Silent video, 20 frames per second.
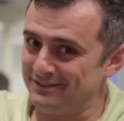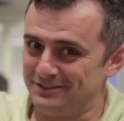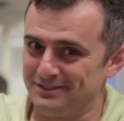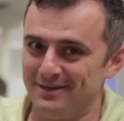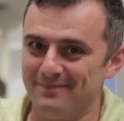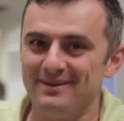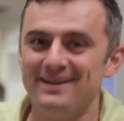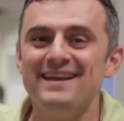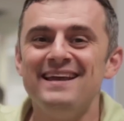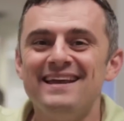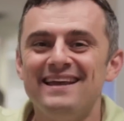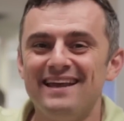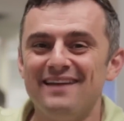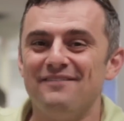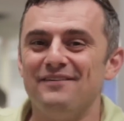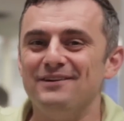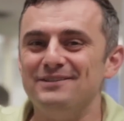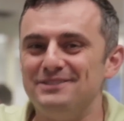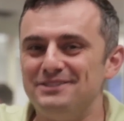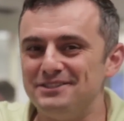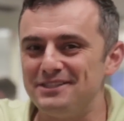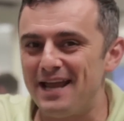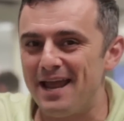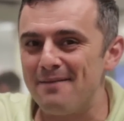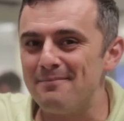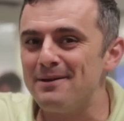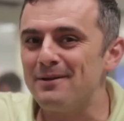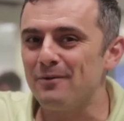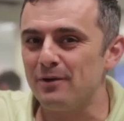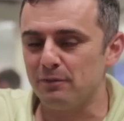not jamming, if you're
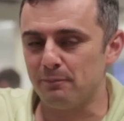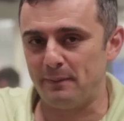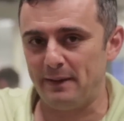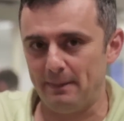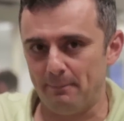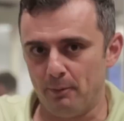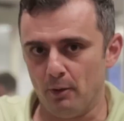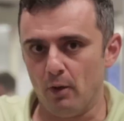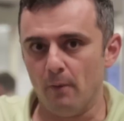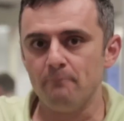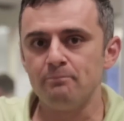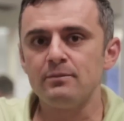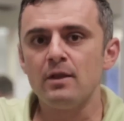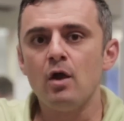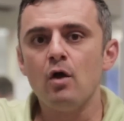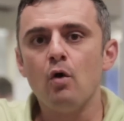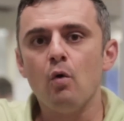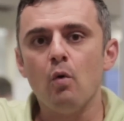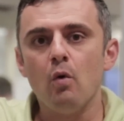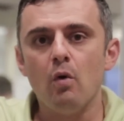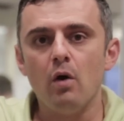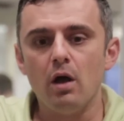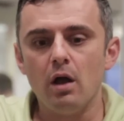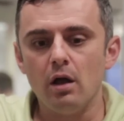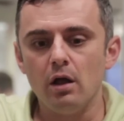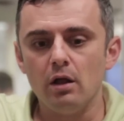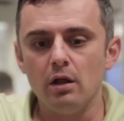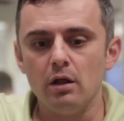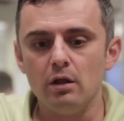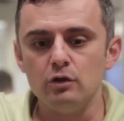jamming with people
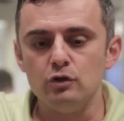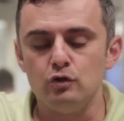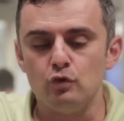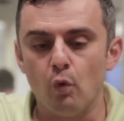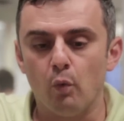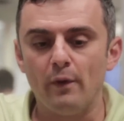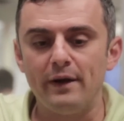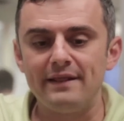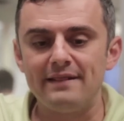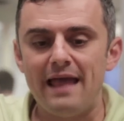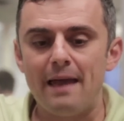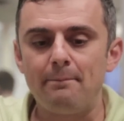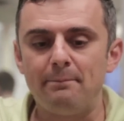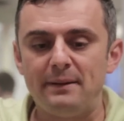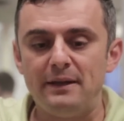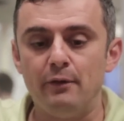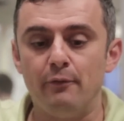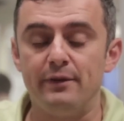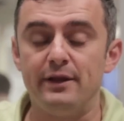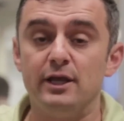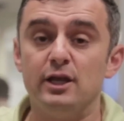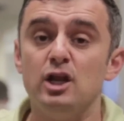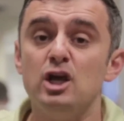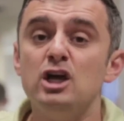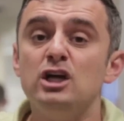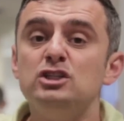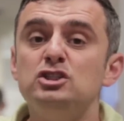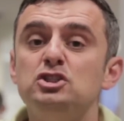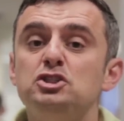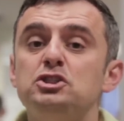during that period,
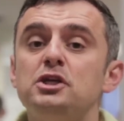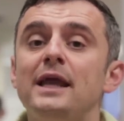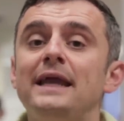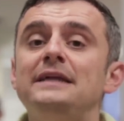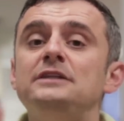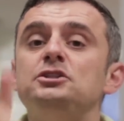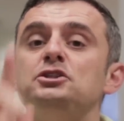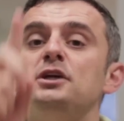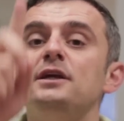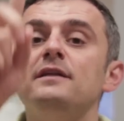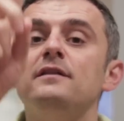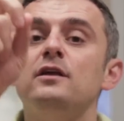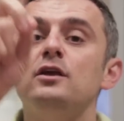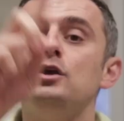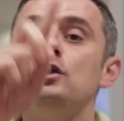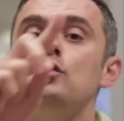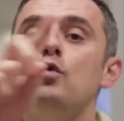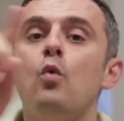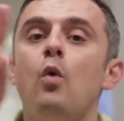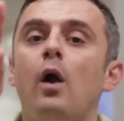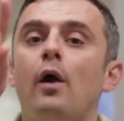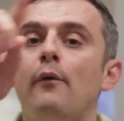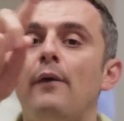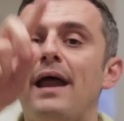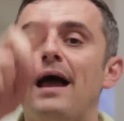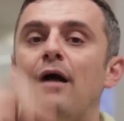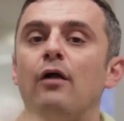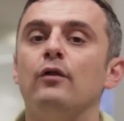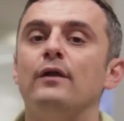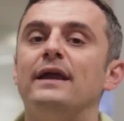changing the
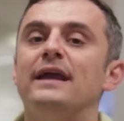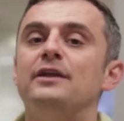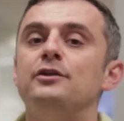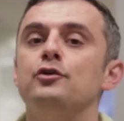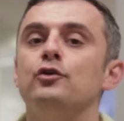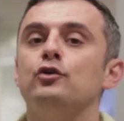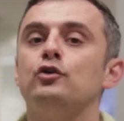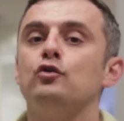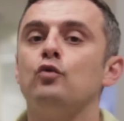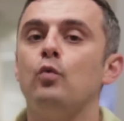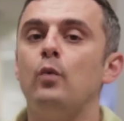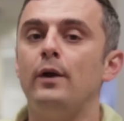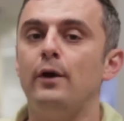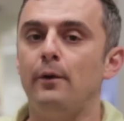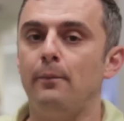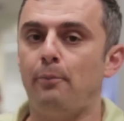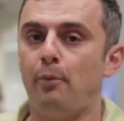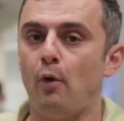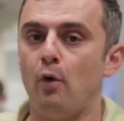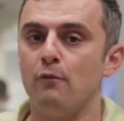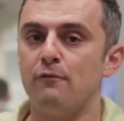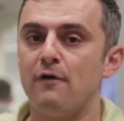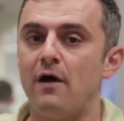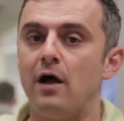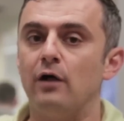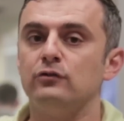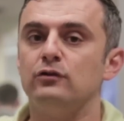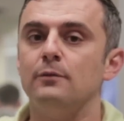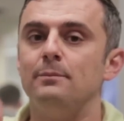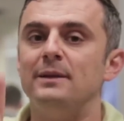URL in your Twitter
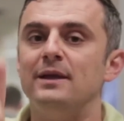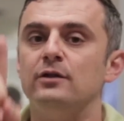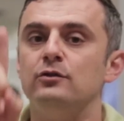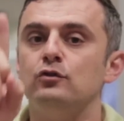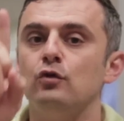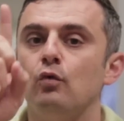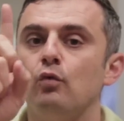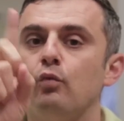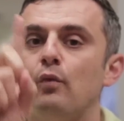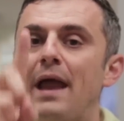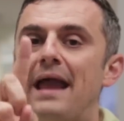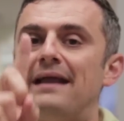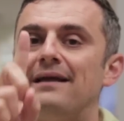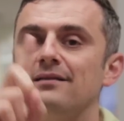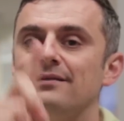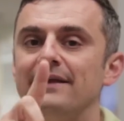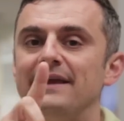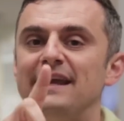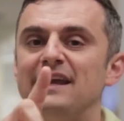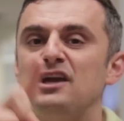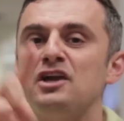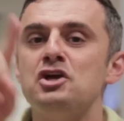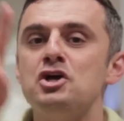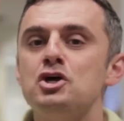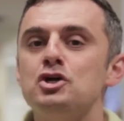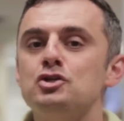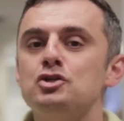profile to be a direct link